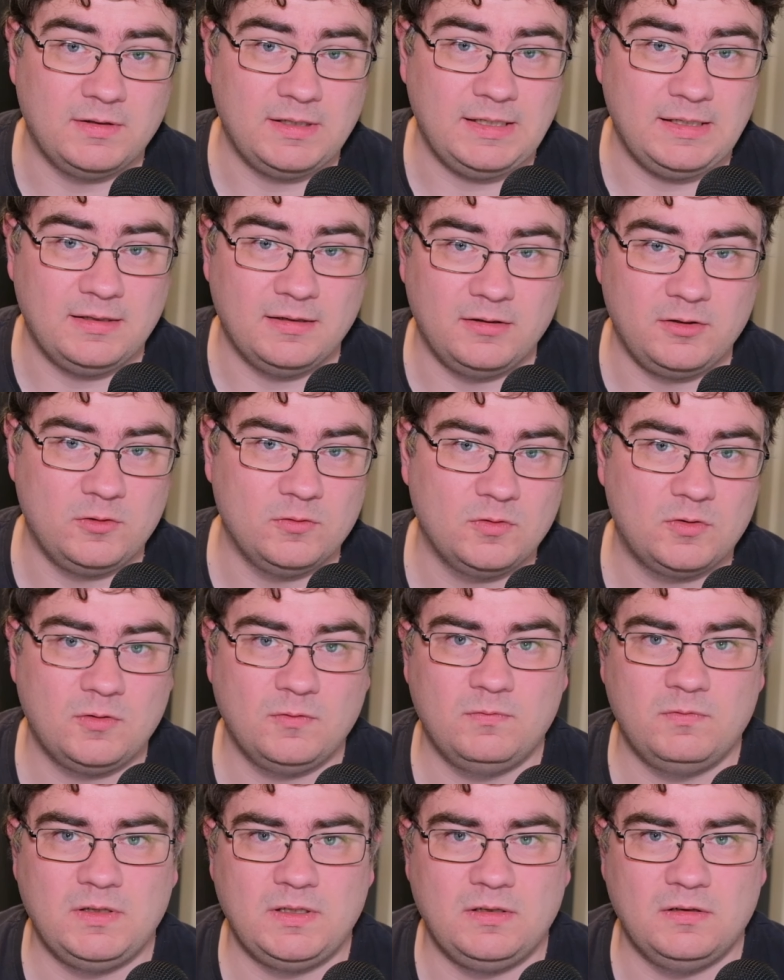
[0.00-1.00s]
in a
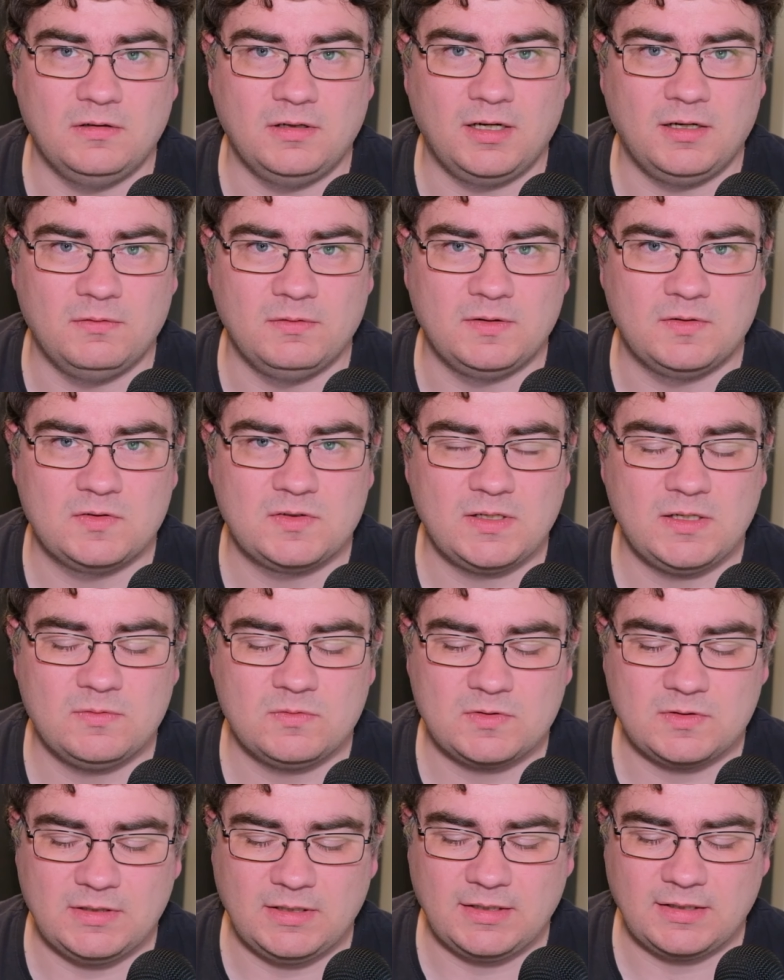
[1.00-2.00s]
YouTube video how it
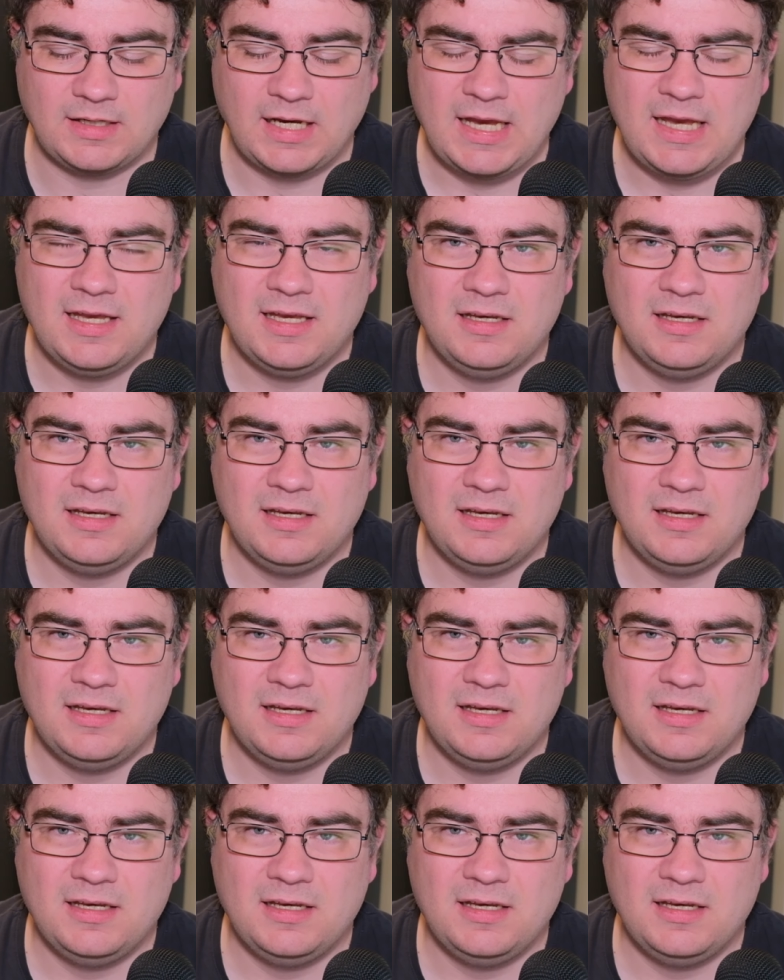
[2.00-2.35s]
sounds like.